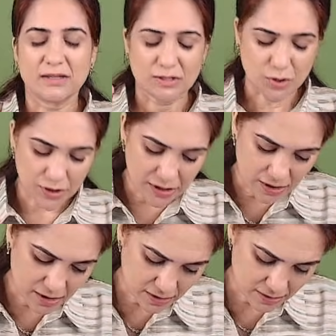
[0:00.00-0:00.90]
So
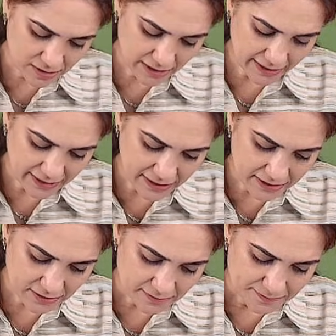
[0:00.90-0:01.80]
here the
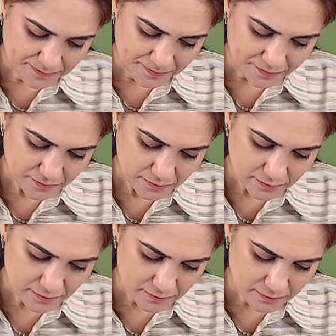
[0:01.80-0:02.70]
creditor
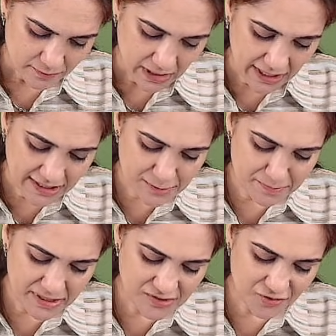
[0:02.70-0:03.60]
is
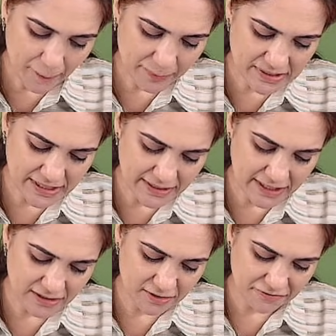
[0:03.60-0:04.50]

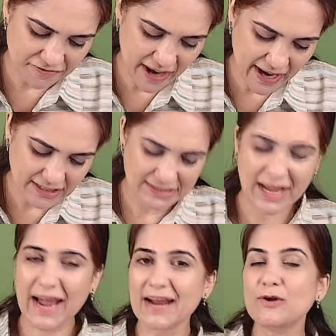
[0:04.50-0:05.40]
misrepresenting the facts
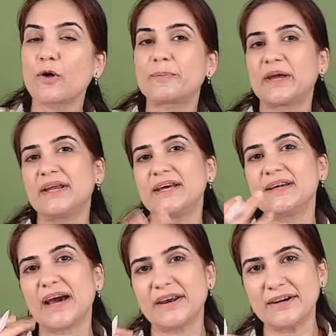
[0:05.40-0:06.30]
and obtaining
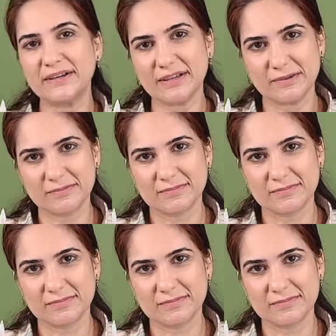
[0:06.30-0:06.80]
guarantee,